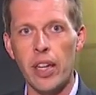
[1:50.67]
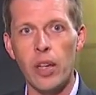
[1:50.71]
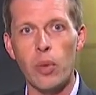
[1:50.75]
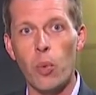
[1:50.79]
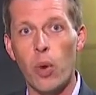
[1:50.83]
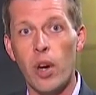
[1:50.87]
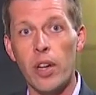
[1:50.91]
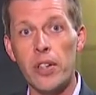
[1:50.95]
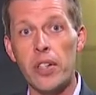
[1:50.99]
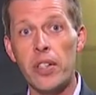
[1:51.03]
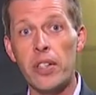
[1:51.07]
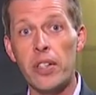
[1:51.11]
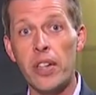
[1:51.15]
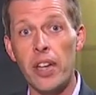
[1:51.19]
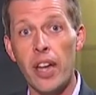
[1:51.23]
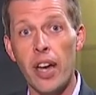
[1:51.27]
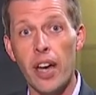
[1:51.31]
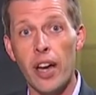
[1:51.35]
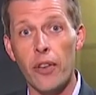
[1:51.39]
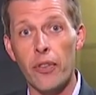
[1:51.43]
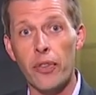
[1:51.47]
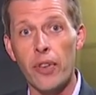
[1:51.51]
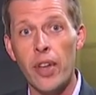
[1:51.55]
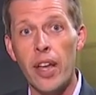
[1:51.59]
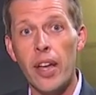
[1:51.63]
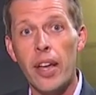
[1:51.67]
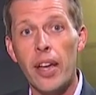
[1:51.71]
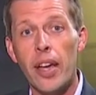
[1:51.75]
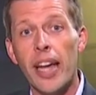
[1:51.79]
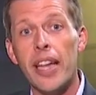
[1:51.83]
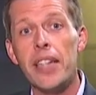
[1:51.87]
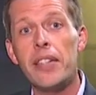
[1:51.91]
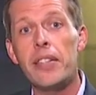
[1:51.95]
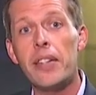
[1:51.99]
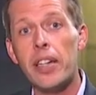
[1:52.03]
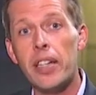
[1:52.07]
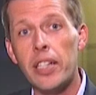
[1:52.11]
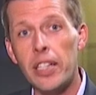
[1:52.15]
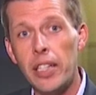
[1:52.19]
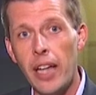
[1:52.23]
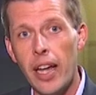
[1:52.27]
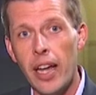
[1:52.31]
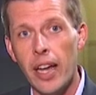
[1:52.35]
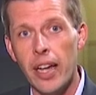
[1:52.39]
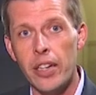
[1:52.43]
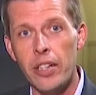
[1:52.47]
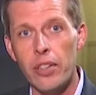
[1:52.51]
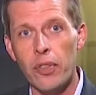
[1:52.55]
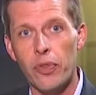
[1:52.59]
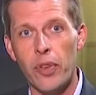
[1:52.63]
it wasn't enough and
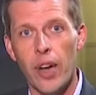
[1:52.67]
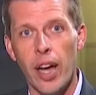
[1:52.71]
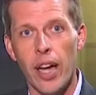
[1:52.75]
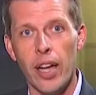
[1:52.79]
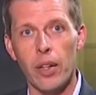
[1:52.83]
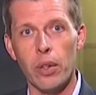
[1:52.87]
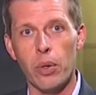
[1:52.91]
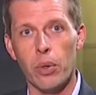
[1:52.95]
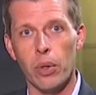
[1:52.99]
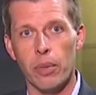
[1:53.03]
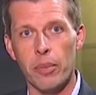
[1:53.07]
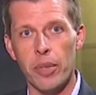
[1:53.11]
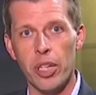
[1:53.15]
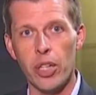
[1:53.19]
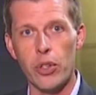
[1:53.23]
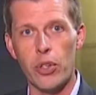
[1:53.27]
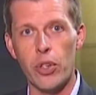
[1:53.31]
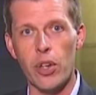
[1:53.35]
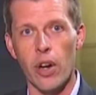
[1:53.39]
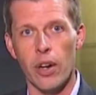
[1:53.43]
declined to file criminal